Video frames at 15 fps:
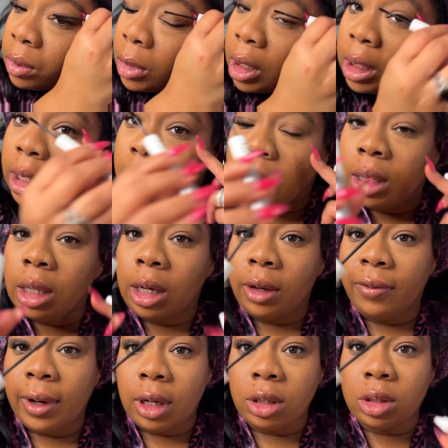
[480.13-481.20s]
And I
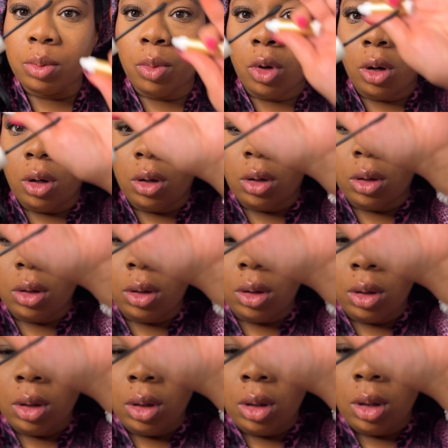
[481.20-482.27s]
love how small
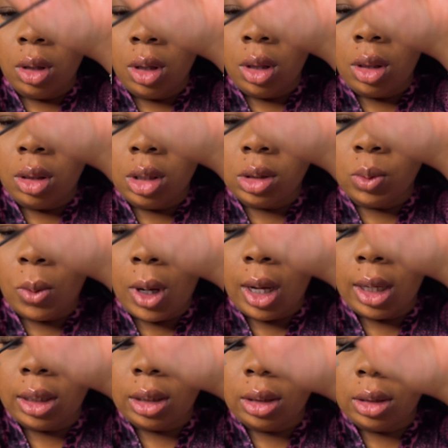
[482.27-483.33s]
this
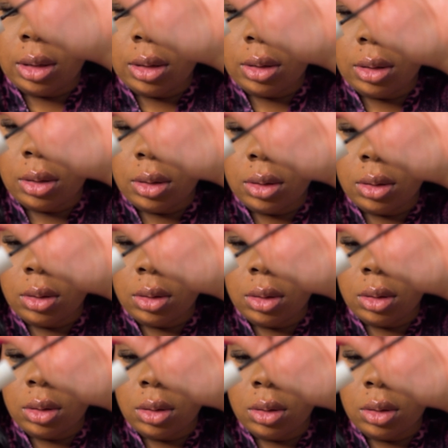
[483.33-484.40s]
wand is.
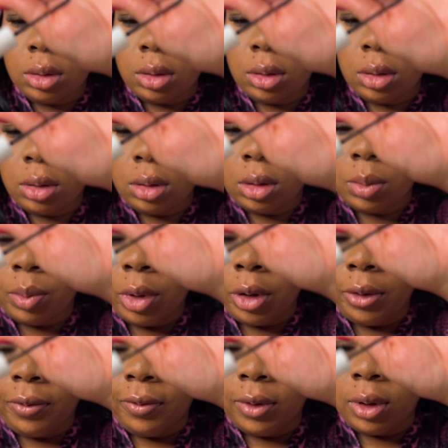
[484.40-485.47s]
It's
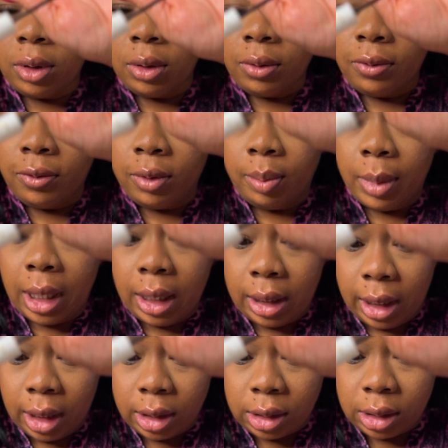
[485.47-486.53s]
perfect for my
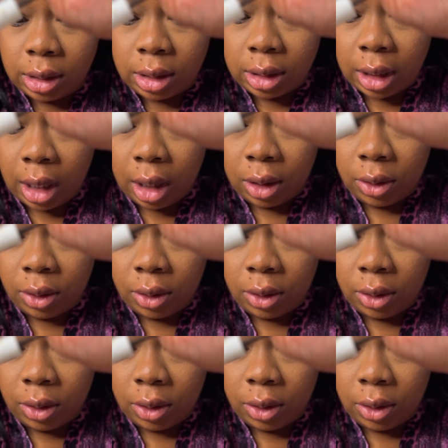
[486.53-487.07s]
lashes because I got